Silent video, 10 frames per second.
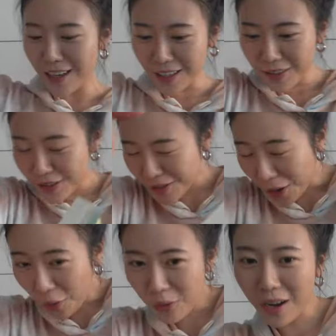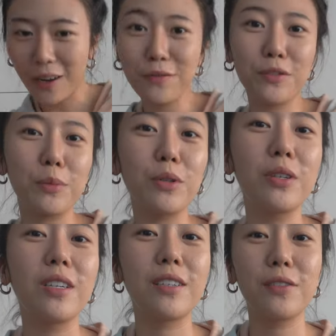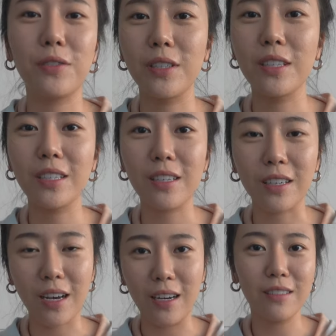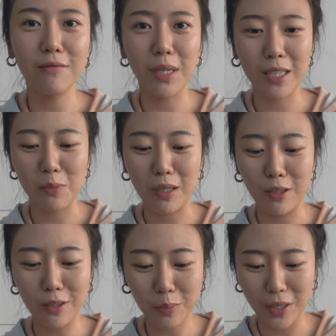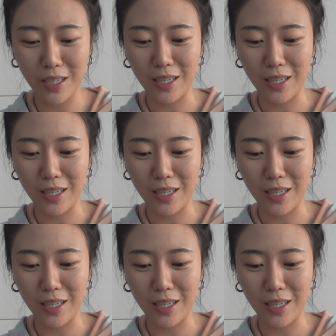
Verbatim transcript: it's so comfortable, and I feel like it kind of makes me look put